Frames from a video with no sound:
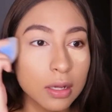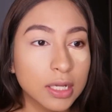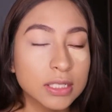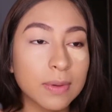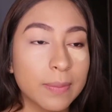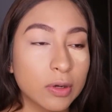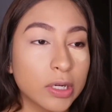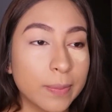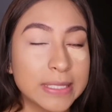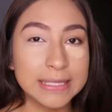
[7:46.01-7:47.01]
because my middle
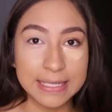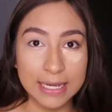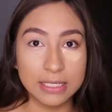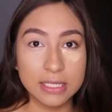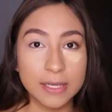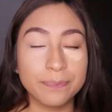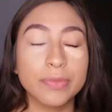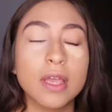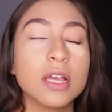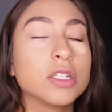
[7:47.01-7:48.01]
name is Daisy,
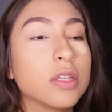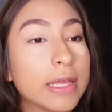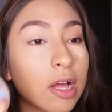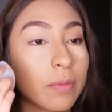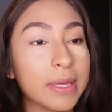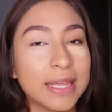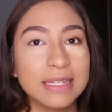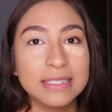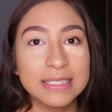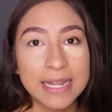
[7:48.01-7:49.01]
so they call me
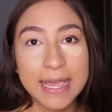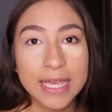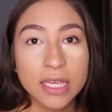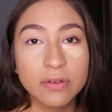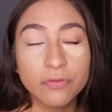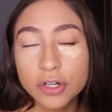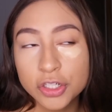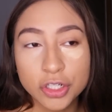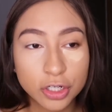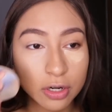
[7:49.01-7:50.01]
like Day for
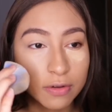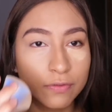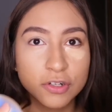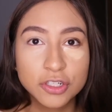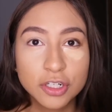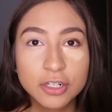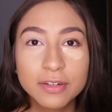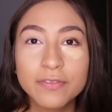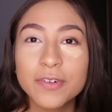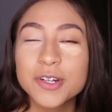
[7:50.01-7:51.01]
sure, for sure,
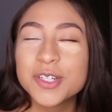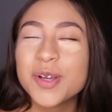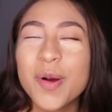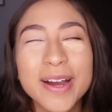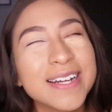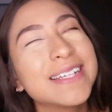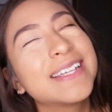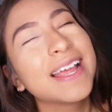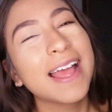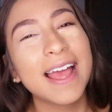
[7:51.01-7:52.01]
for
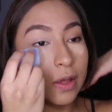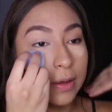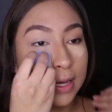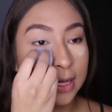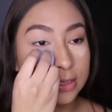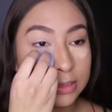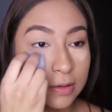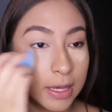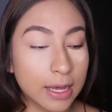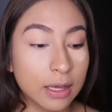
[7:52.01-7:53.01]
short. Okay,
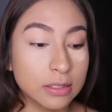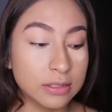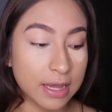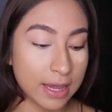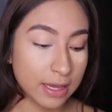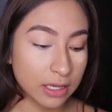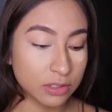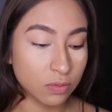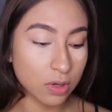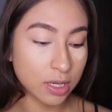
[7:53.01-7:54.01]
so yeah, Day
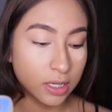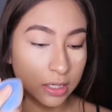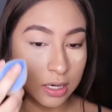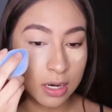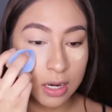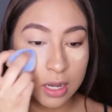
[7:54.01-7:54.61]
is one.